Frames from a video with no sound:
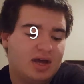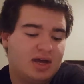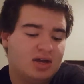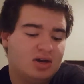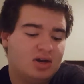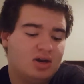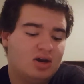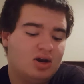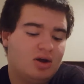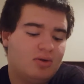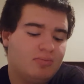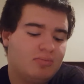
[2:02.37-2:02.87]

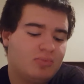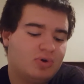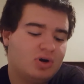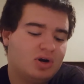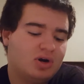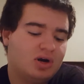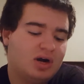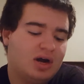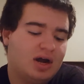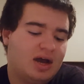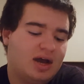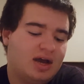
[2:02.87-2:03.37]
number
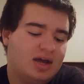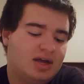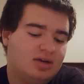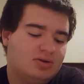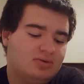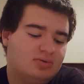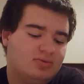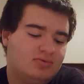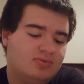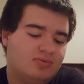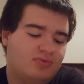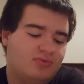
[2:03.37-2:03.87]

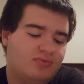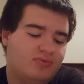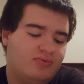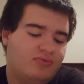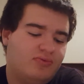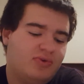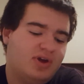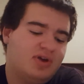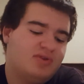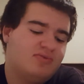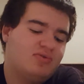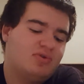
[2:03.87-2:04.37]
9
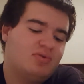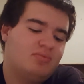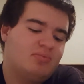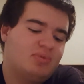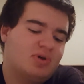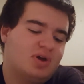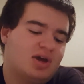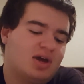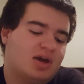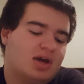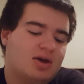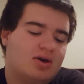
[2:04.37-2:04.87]
favorite
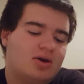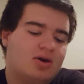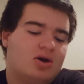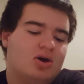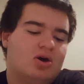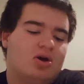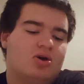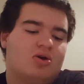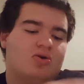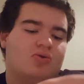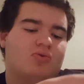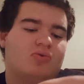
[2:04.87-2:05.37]
bait
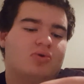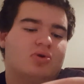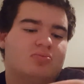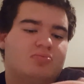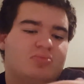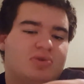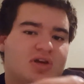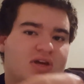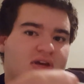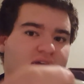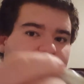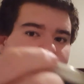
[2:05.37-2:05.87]
would
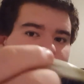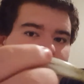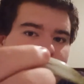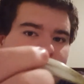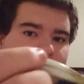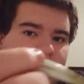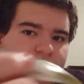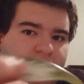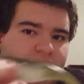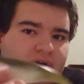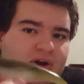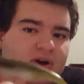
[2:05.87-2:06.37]
be
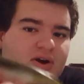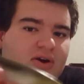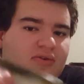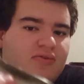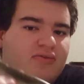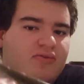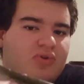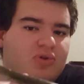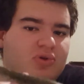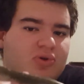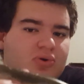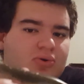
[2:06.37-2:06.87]
a bigger
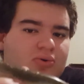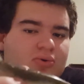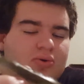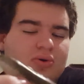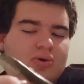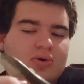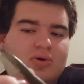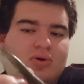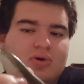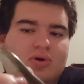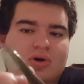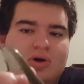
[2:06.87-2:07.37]

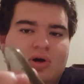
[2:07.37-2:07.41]
fluke,